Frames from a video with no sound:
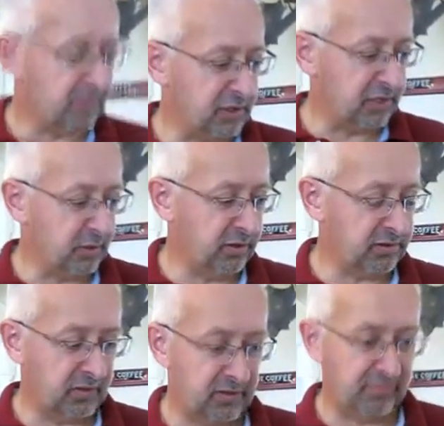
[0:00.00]
we know it's
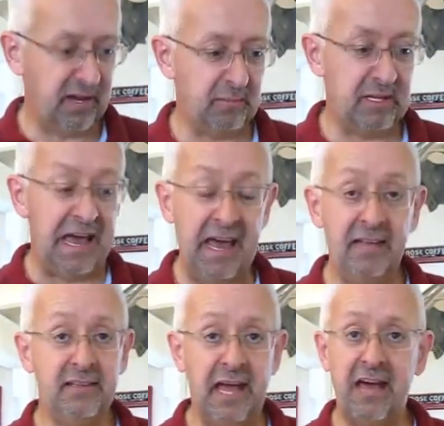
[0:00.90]
the family had
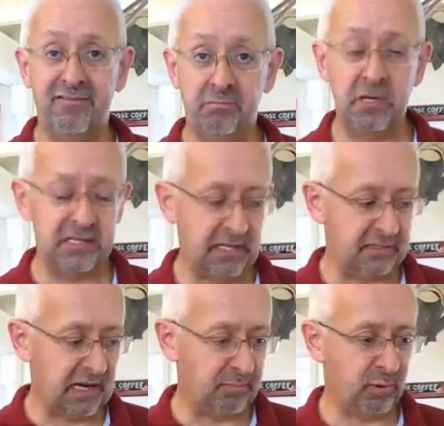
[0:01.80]
to have money at
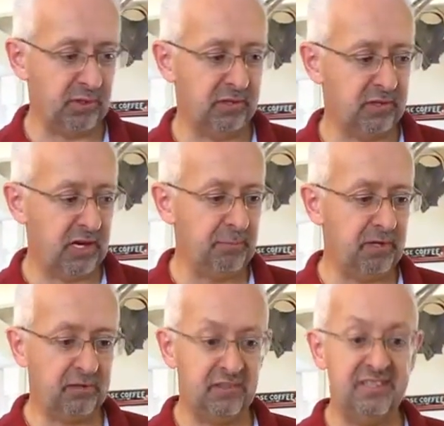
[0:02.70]
that point in time
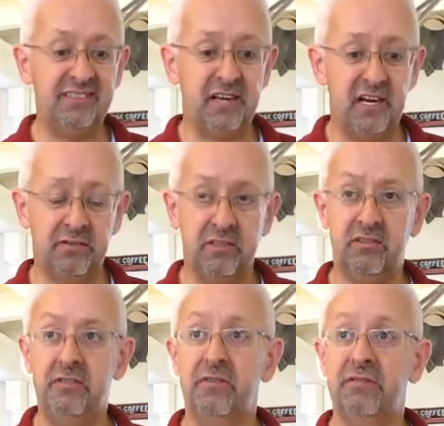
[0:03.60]
because the inside of it's
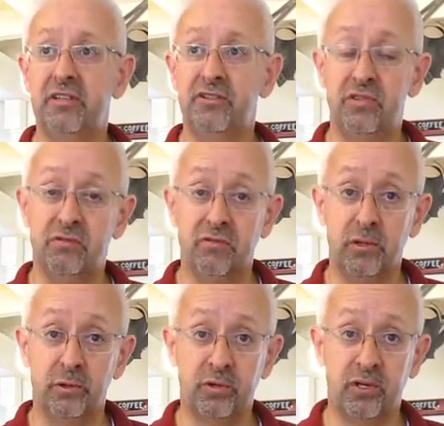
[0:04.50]
even finished in
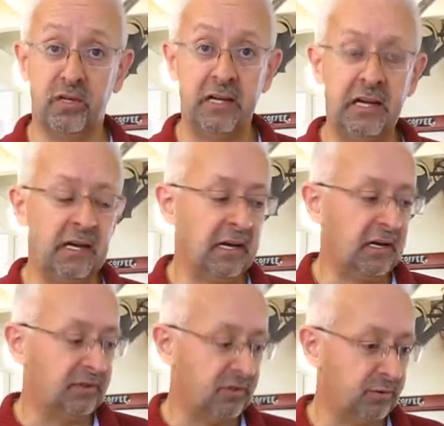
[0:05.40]
velour.
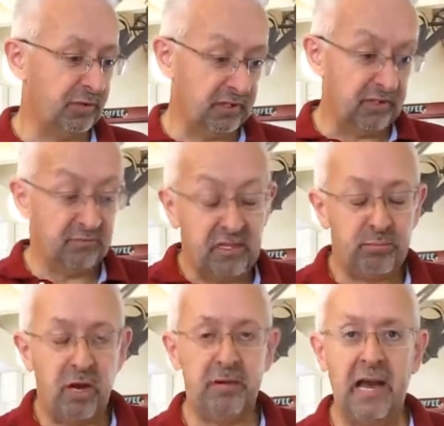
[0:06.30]
So it
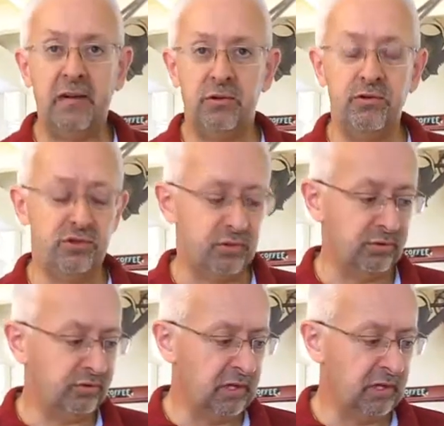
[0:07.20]
probably had two shoes.